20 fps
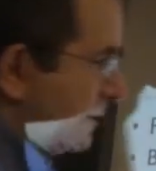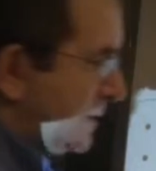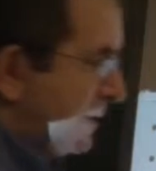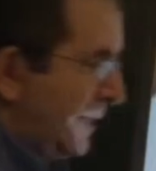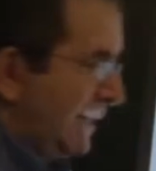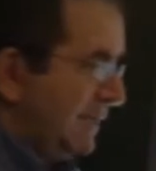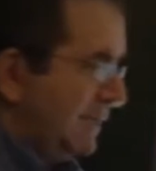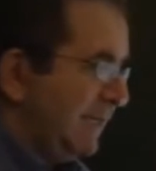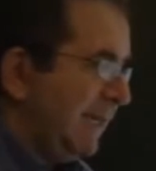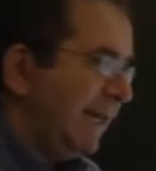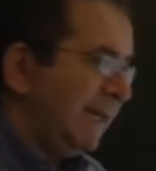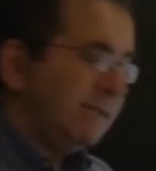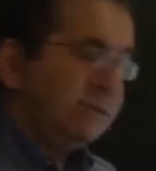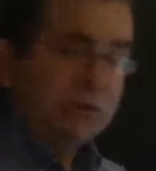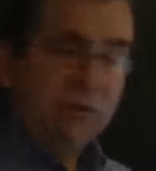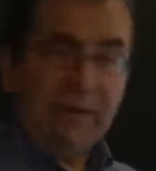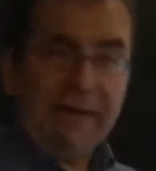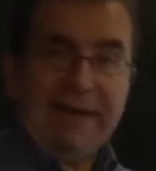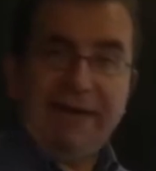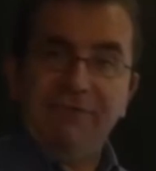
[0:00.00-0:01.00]
says
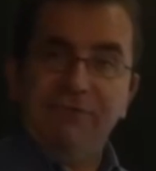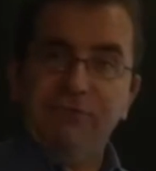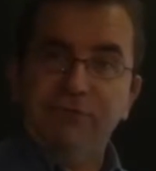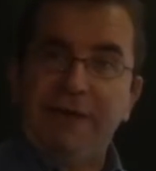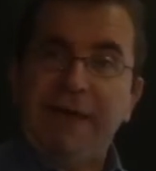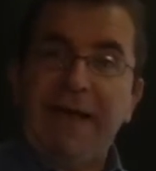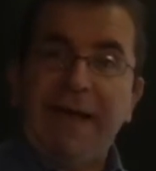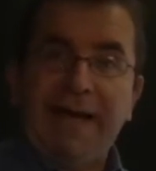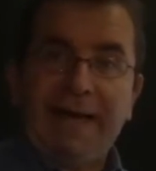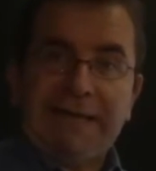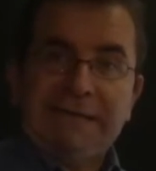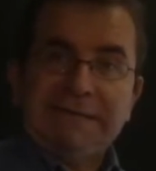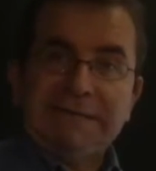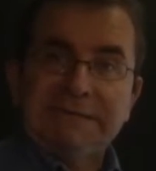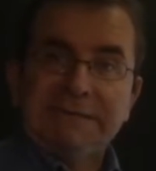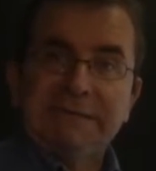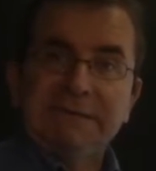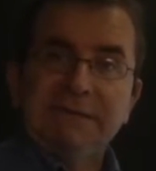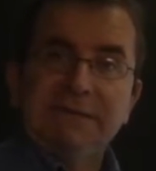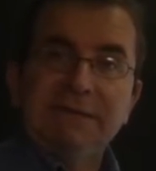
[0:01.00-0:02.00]
yes, you have to
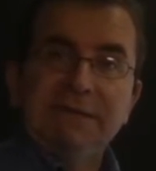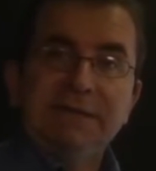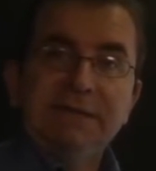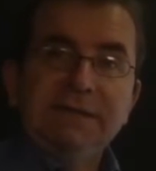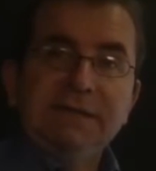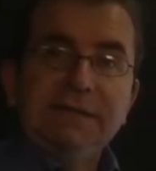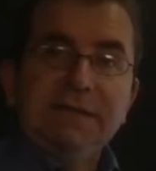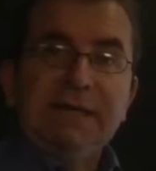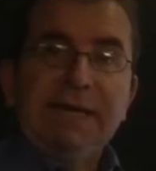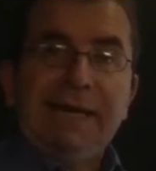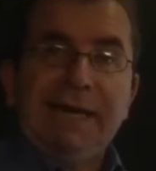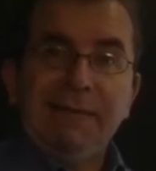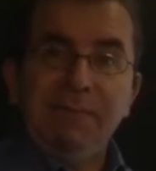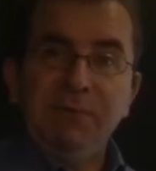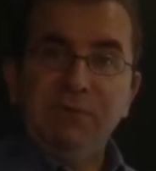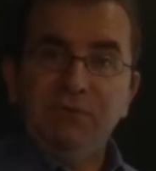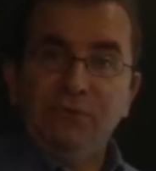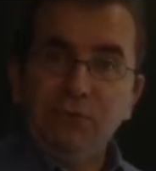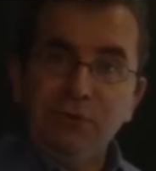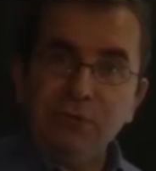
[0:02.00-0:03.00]
ask. And
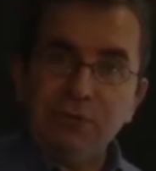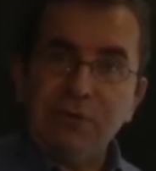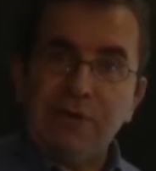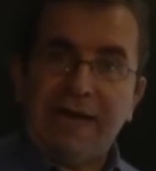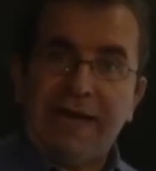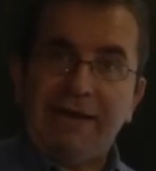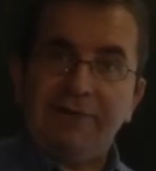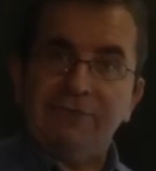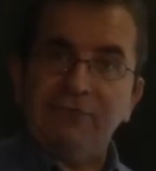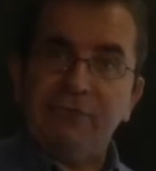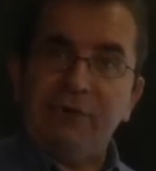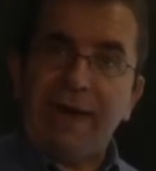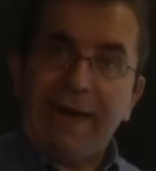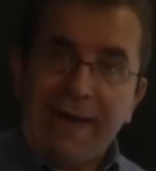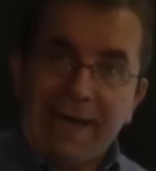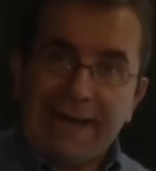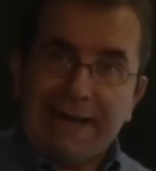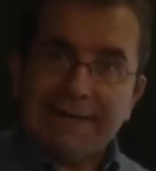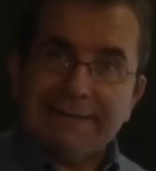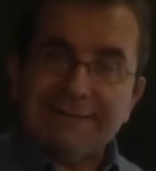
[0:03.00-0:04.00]
before you have to
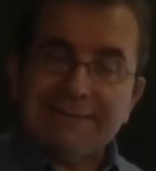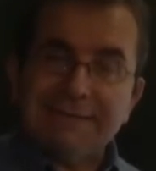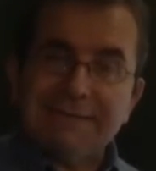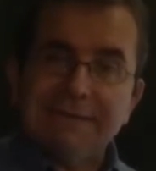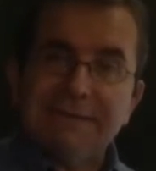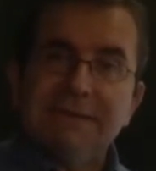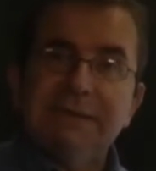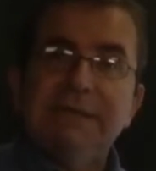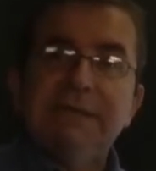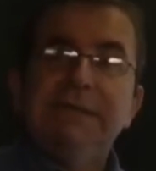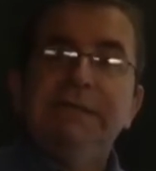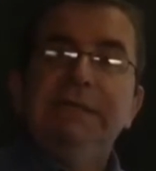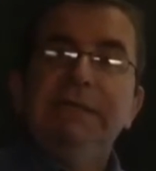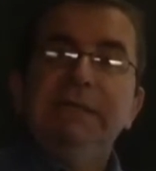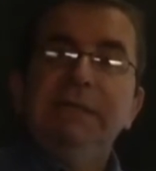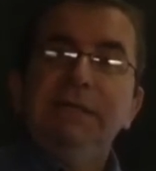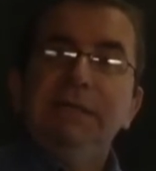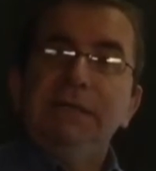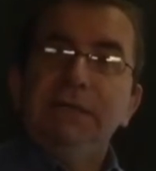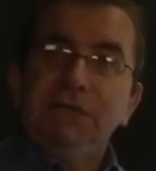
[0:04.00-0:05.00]
ask,
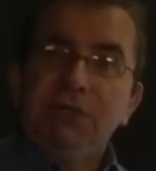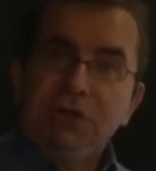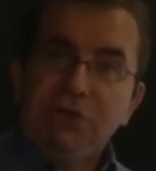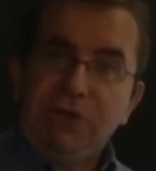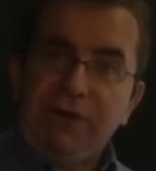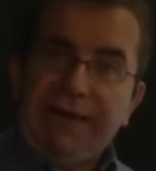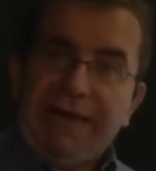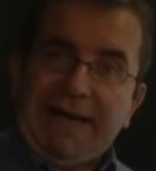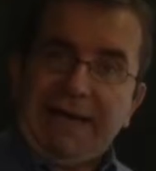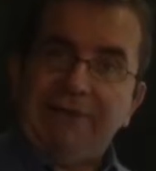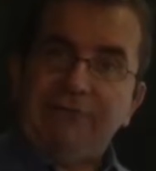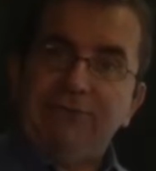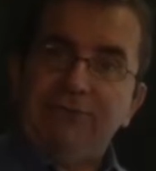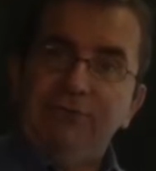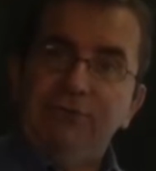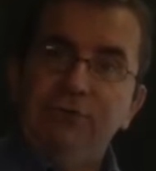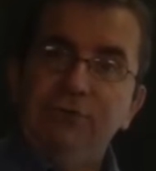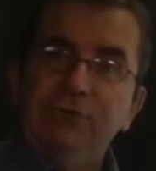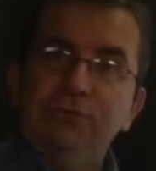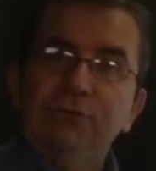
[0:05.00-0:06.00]
you have
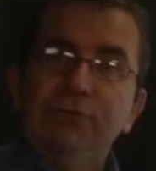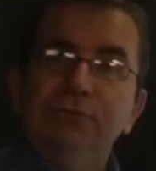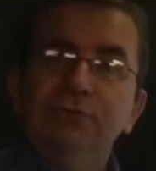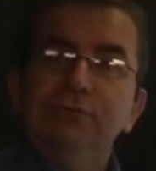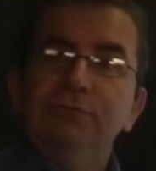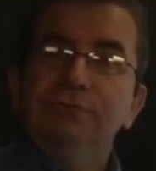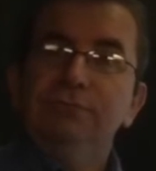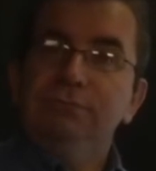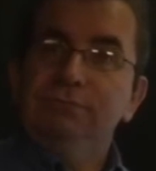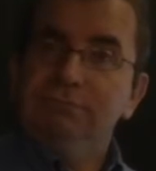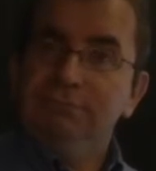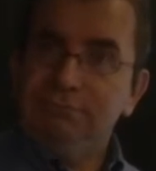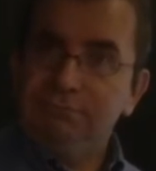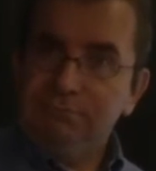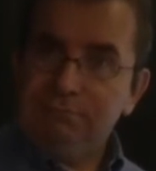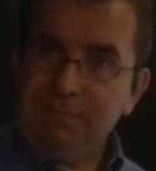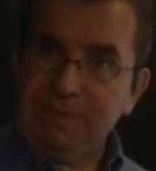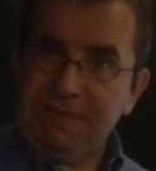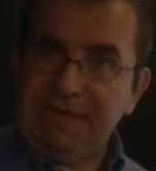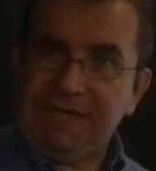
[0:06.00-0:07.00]
to
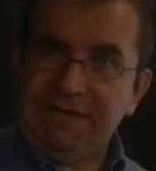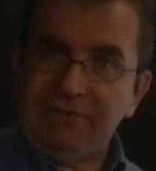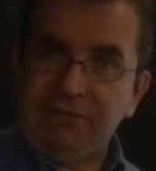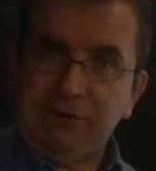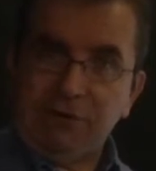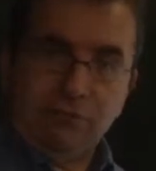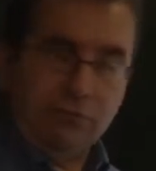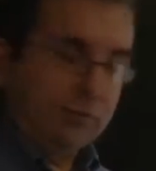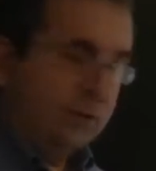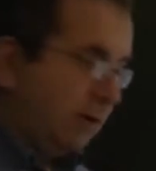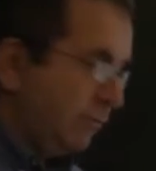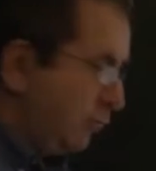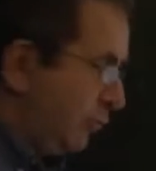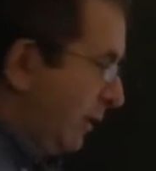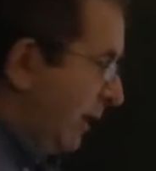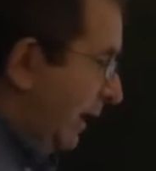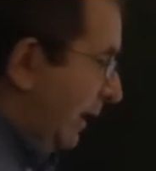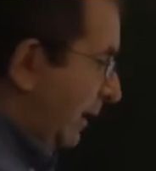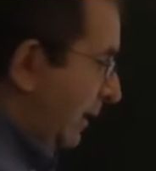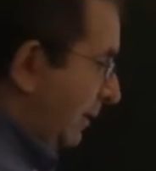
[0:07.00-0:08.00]
give her a
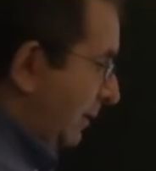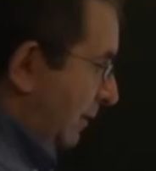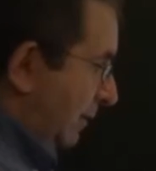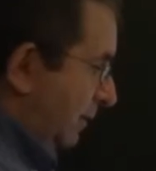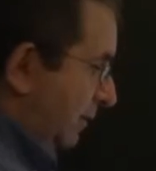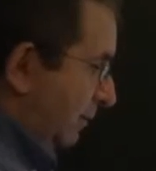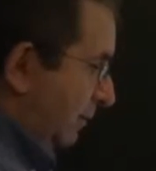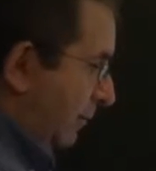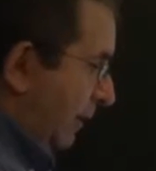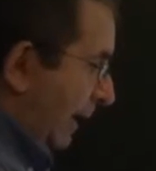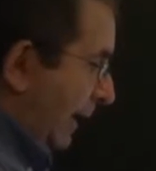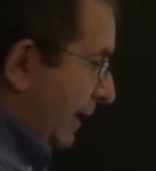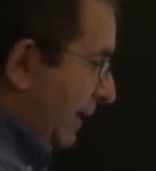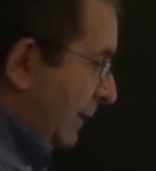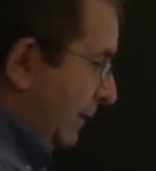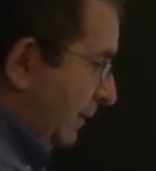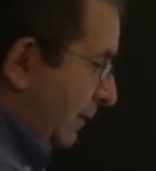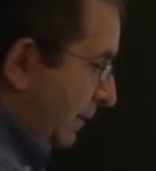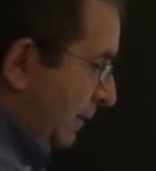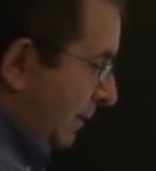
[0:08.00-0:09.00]
ring, right?
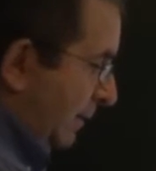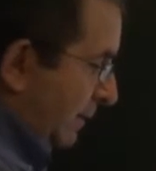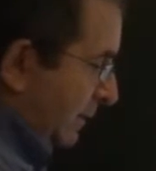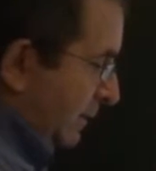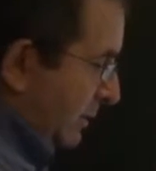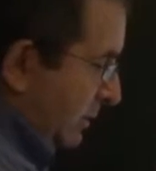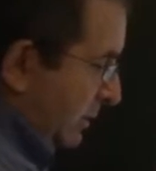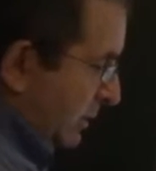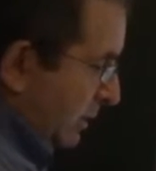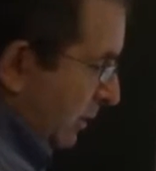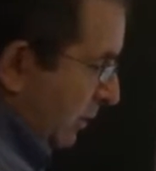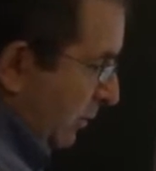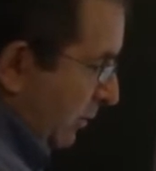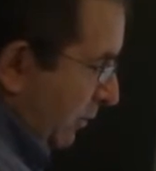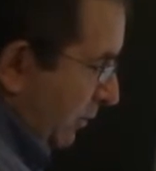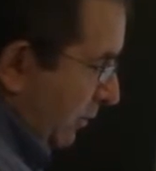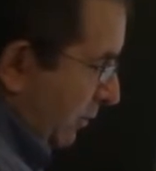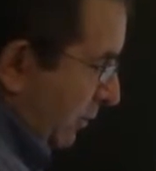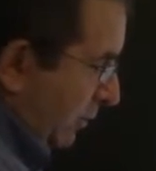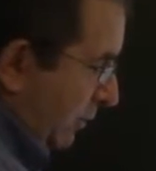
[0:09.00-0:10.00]

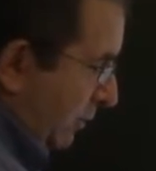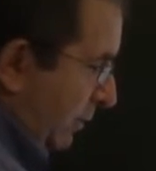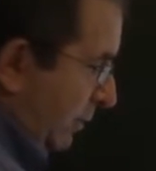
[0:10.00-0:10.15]
So,